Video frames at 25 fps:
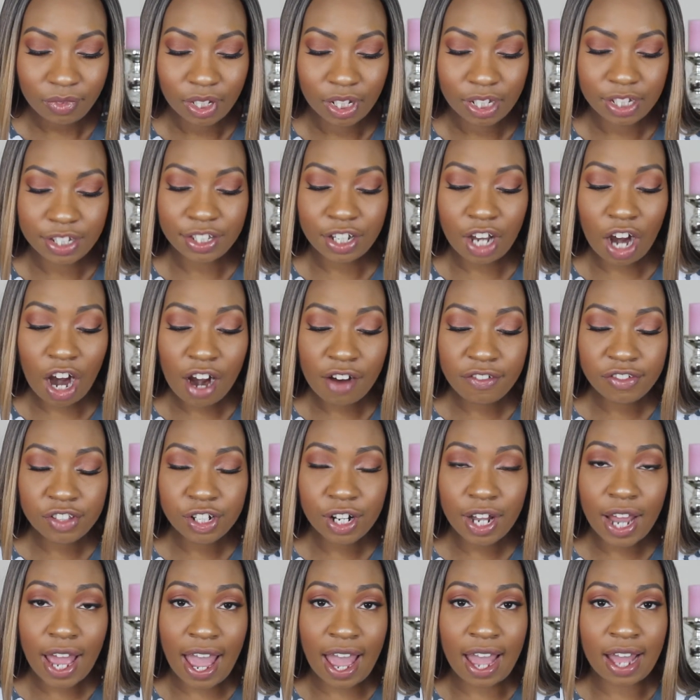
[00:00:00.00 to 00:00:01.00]
Scarves
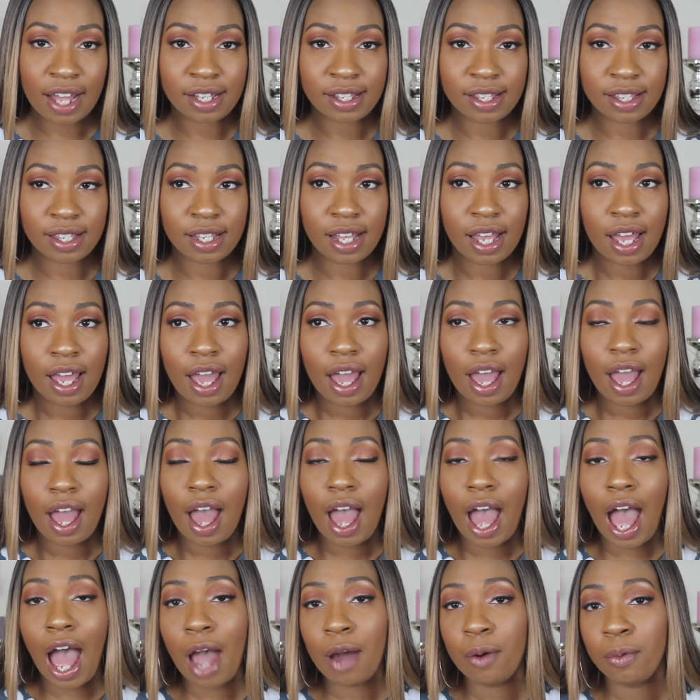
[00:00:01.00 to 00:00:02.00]
or hats?
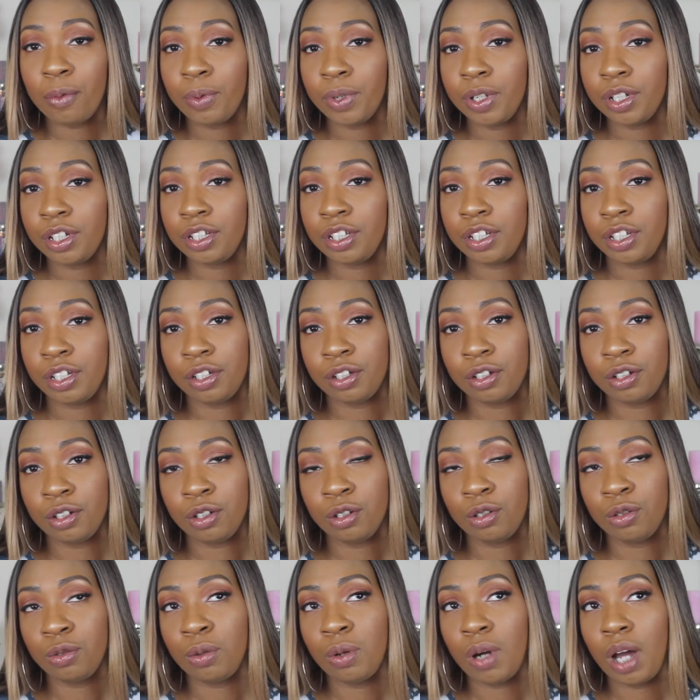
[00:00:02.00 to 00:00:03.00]
I would
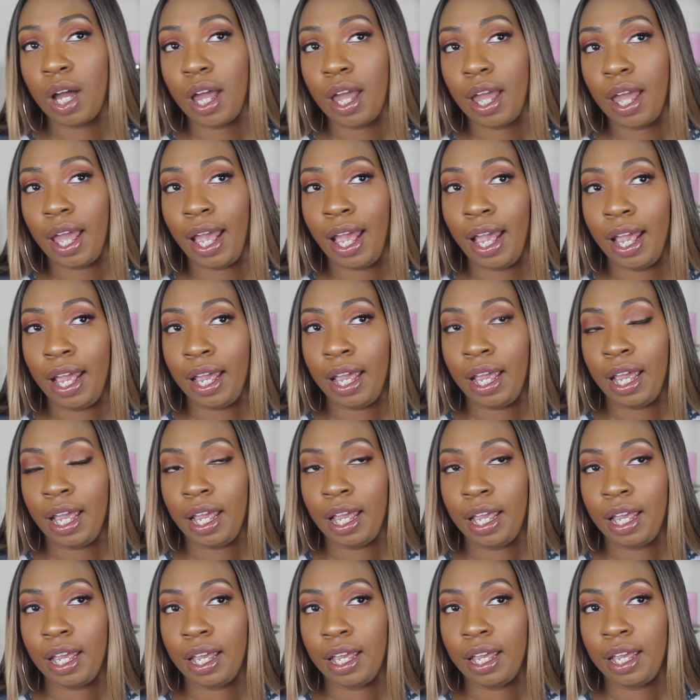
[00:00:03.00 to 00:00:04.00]
do
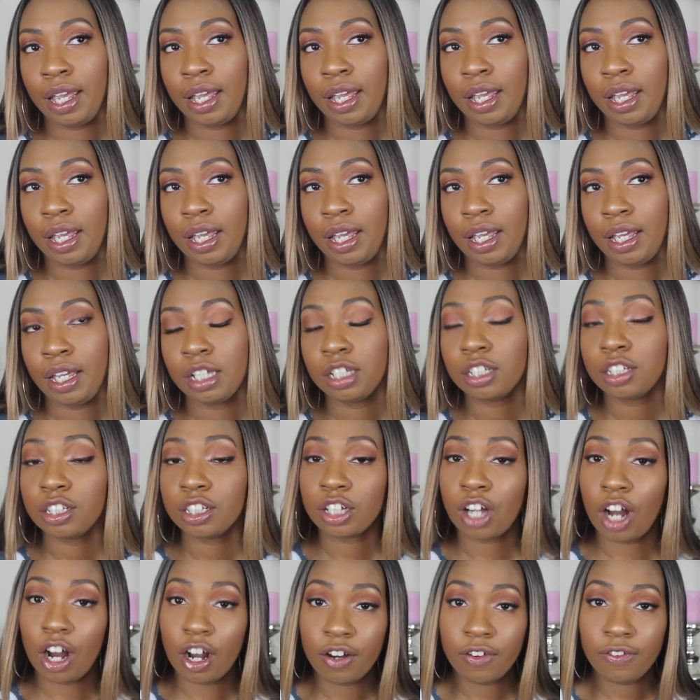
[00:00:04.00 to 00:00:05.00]
a
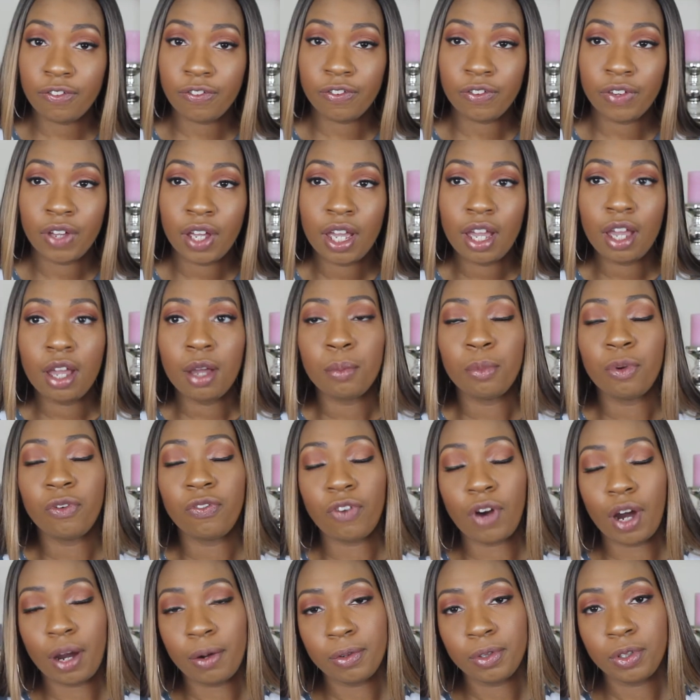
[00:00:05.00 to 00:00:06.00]
scarf
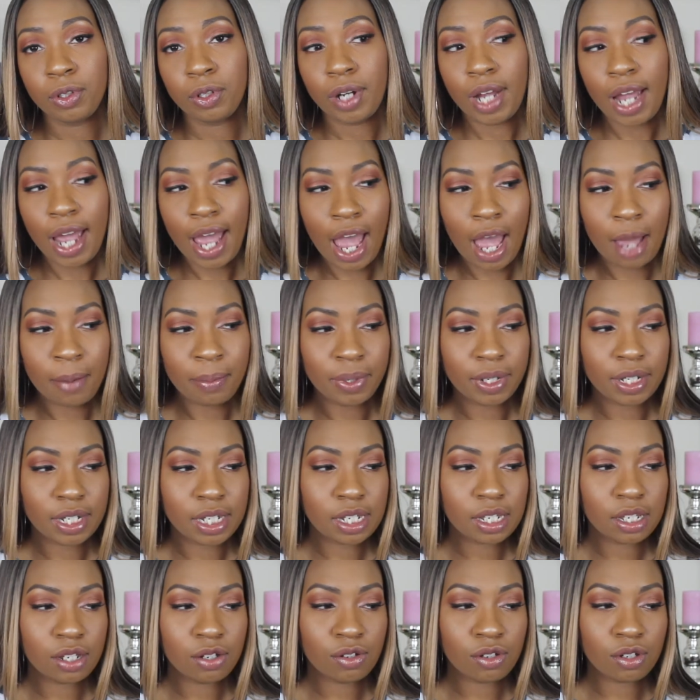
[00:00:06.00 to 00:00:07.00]
before I would do a hat
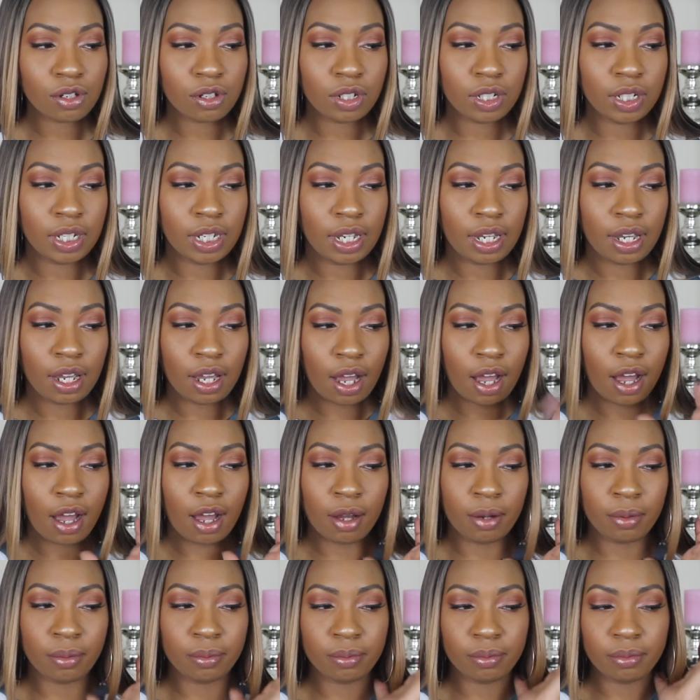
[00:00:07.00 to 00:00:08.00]
because usually,
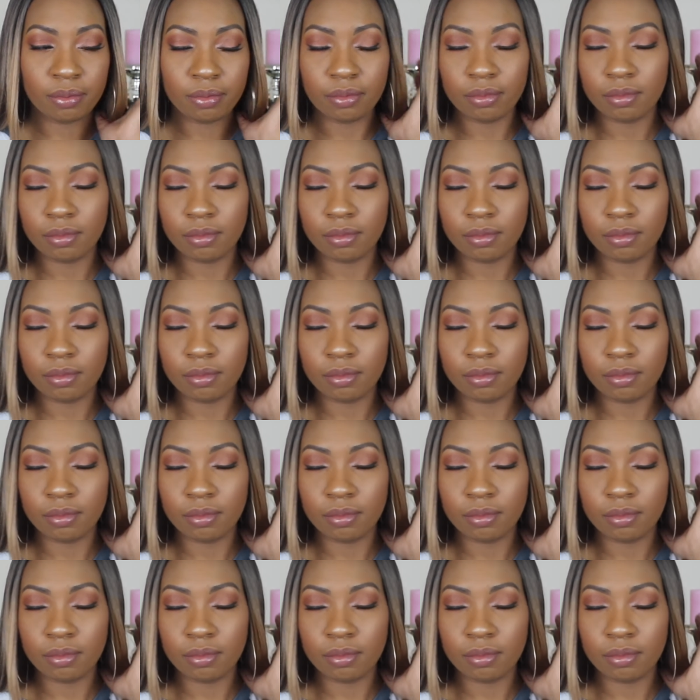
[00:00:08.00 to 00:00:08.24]
like